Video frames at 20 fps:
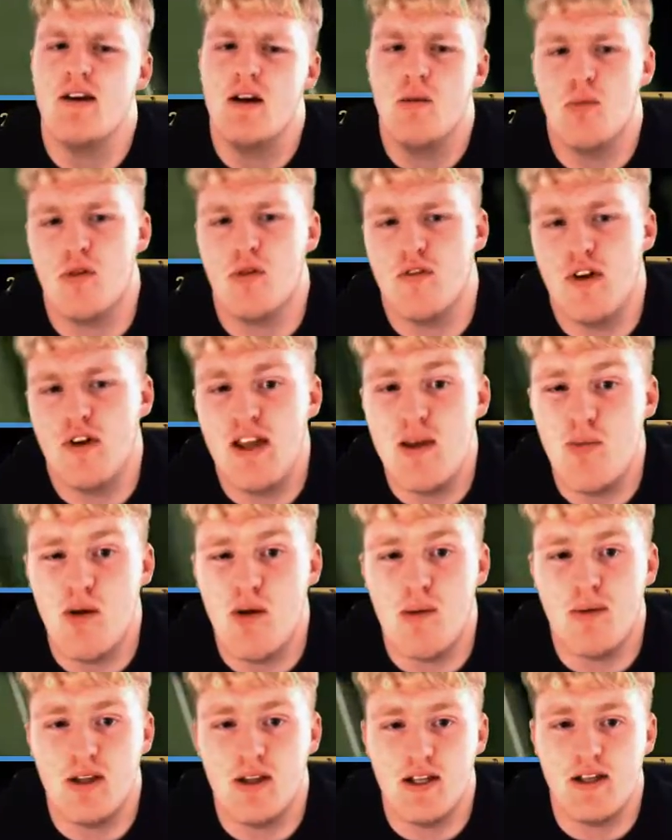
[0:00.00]
But for
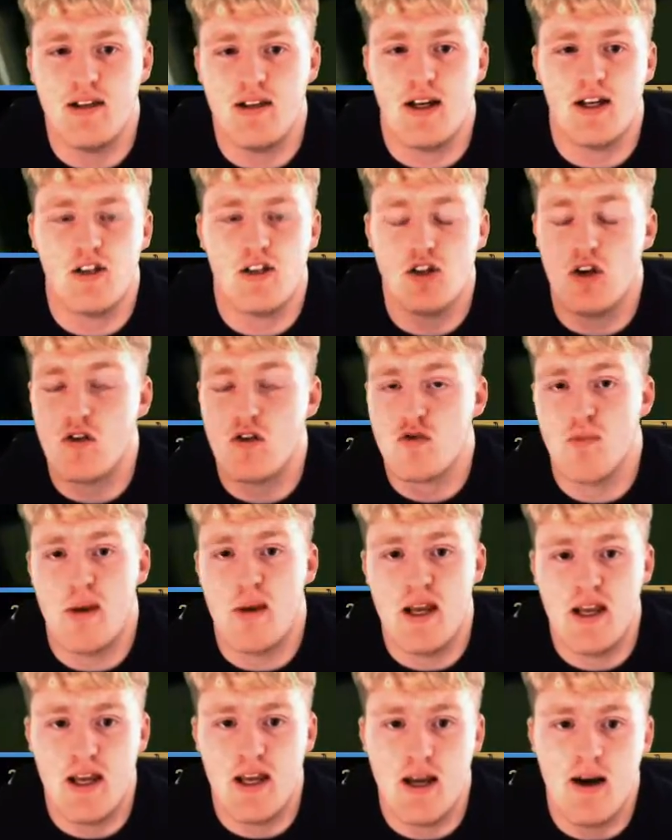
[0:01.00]
E-Premier League, like sort of
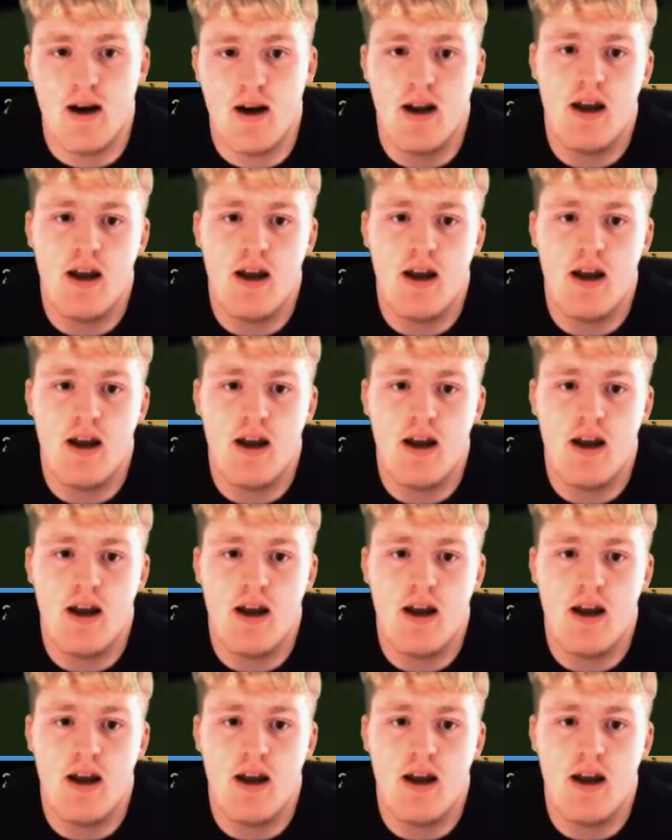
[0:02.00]
speaking,